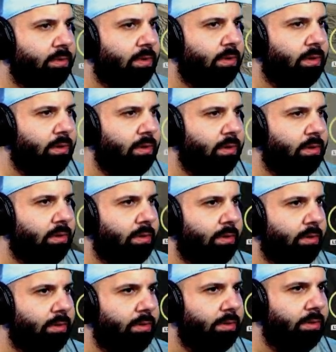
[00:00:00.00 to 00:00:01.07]

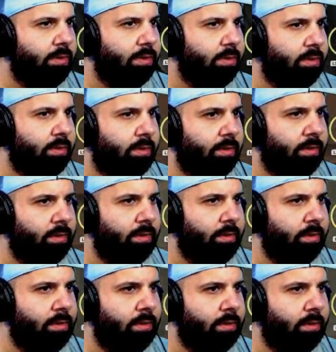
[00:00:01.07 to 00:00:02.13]

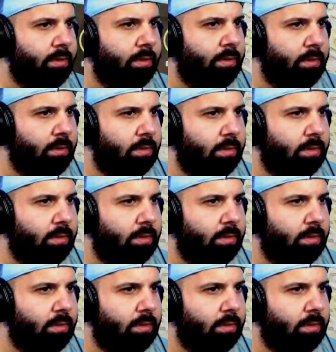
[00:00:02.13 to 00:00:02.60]
The person shown says nothing.